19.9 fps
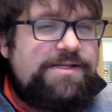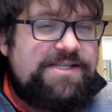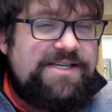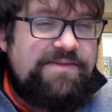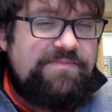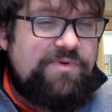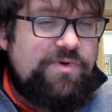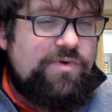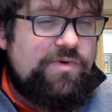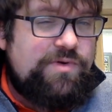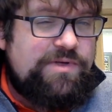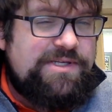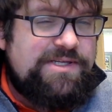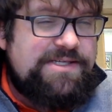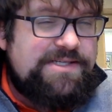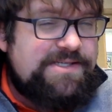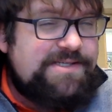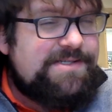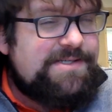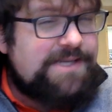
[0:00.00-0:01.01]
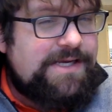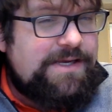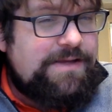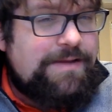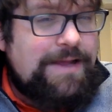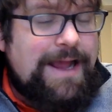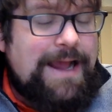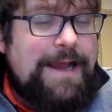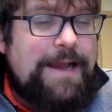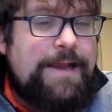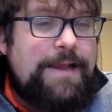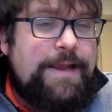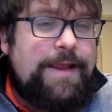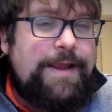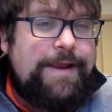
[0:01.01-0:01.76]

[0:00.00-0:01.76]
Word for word: typical to see that